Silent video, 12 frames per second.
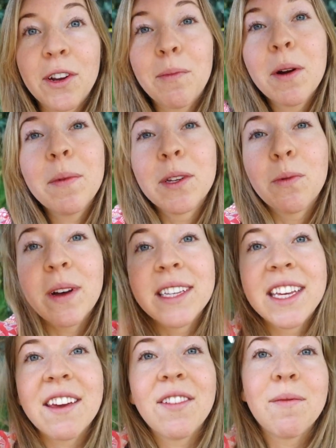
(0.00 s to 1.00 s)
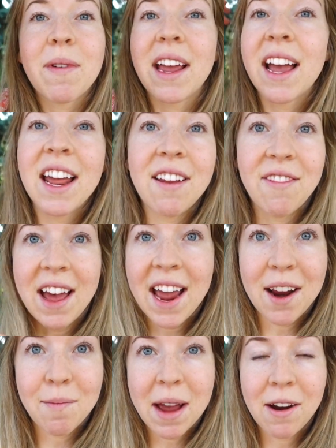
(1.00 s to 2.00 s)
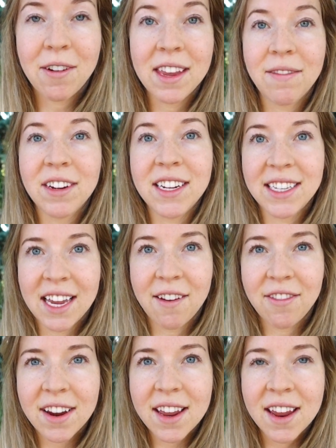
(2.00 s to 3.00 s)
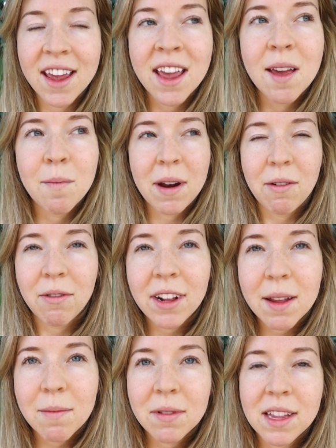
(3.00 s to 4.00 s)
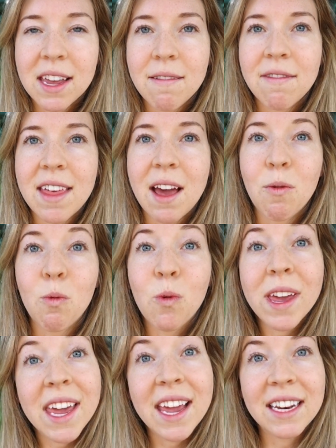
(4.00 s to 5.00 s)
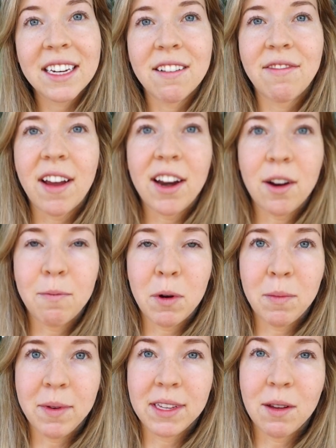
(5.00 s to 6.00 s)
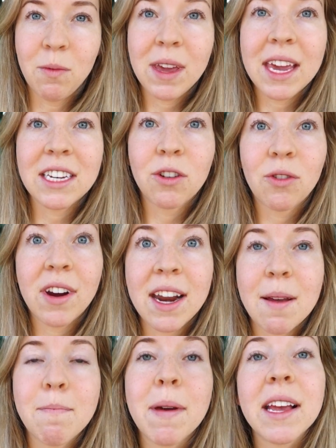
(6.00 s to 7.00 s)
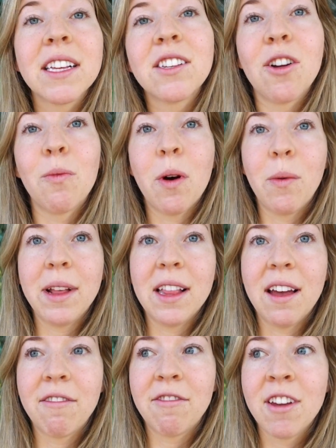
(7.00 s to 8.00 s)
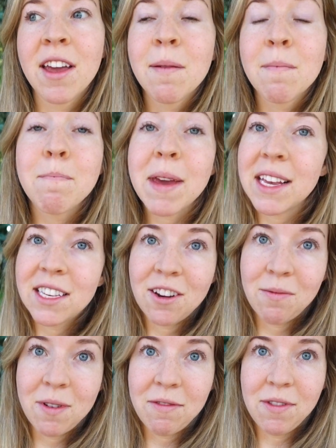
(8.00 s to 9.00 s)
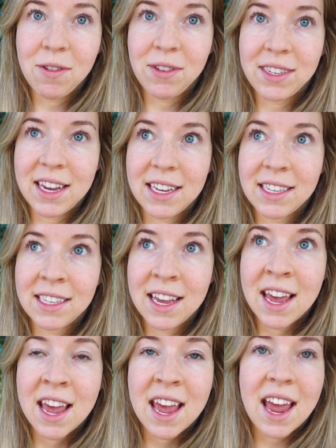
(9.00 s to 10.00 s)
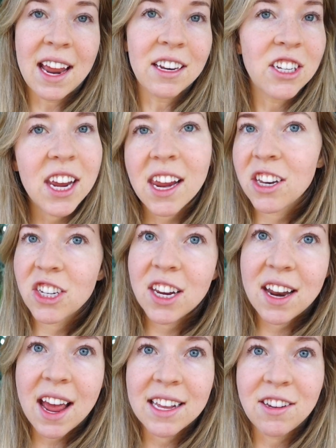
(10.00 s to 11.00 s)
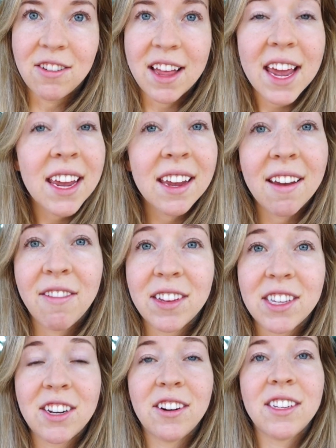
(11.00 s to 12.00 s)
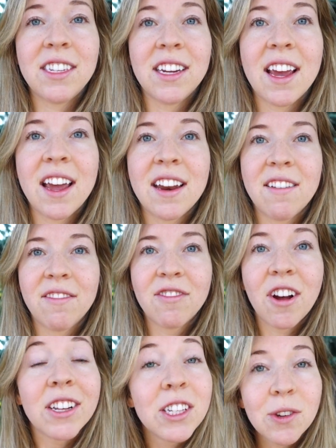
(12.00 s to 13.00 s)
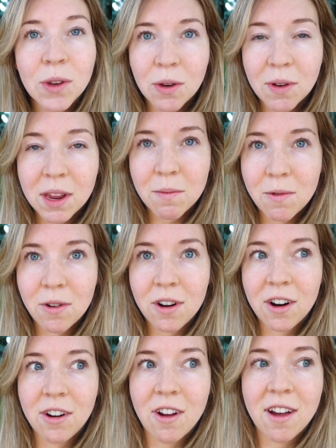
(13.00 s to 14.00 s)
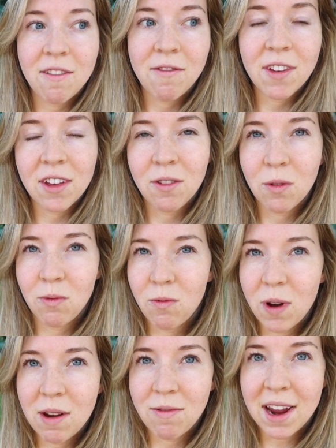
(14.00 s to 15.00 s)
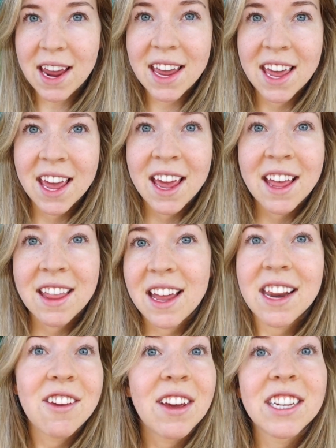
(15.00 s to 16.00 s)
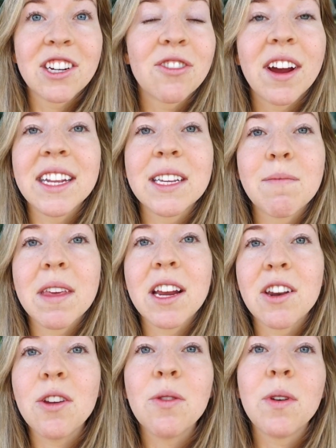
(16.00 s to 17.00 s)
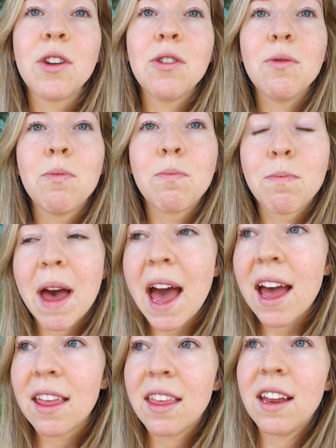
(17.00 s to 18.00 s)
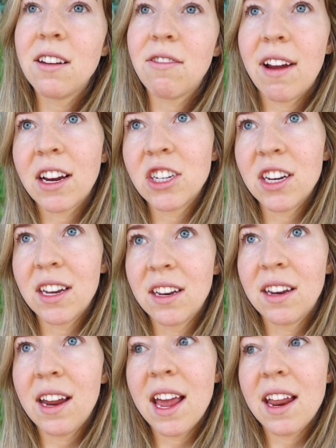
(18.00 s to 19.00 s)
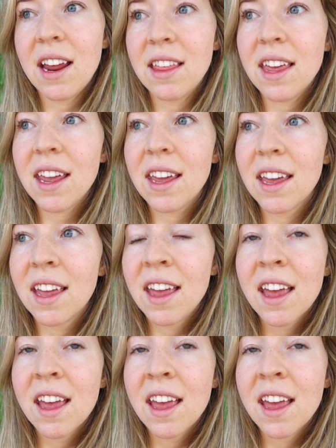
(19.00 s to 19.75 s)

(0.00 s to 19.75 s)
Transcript: their purpose was given by kind of a higher power and they have to discover it, but I really believe that we get to define our purpose and we get to create it based on what we love, based on what fuels us, and change it as you like. If it starts to kind of not suit you anymore or not feel quite right, then you get to create something new, a new path and direction. And I think